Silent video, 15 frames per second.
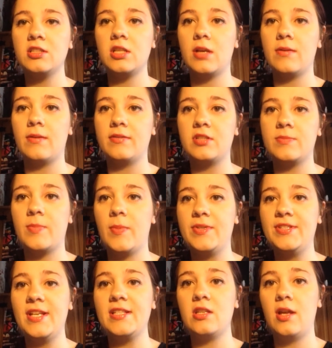So I just put
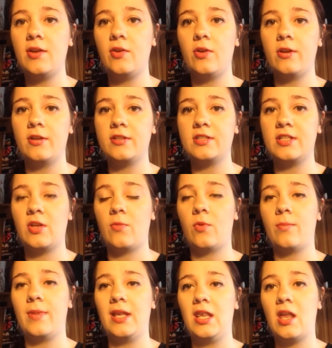my desk light on because I don't
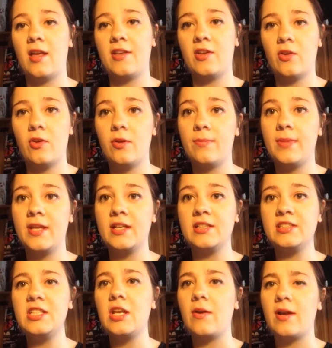want my light on
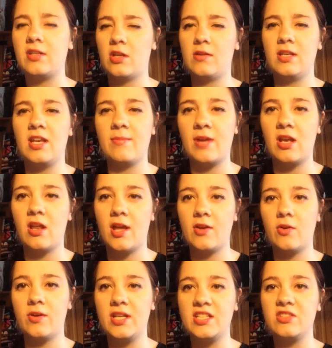because you know I don't need my
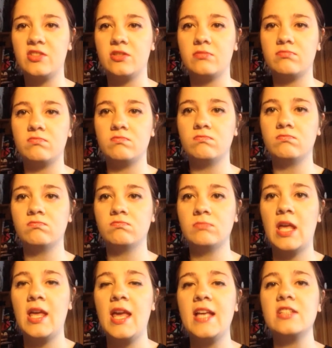light on. It's not
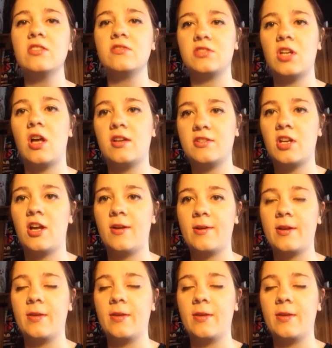it's not dark dark